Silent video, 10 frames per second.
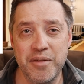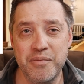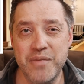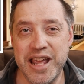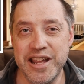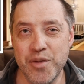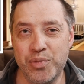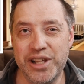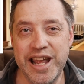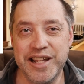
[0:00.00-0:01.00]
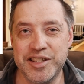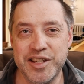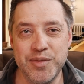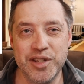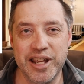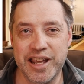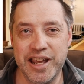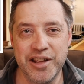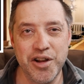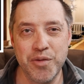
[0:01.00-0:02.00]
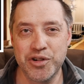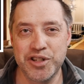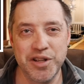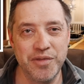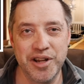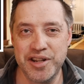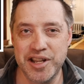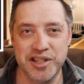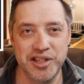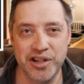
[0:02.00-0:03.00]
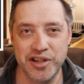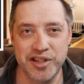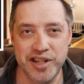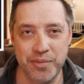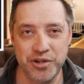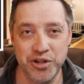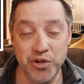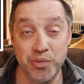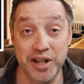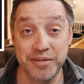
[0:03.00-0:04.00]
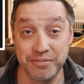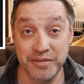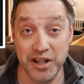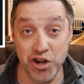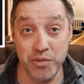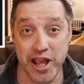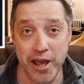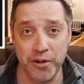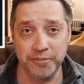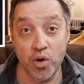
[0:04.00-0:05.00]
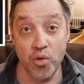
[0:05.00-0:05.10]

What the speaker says: Making a plan seems like a cumbersome, unnecessary step to you, but hear me out.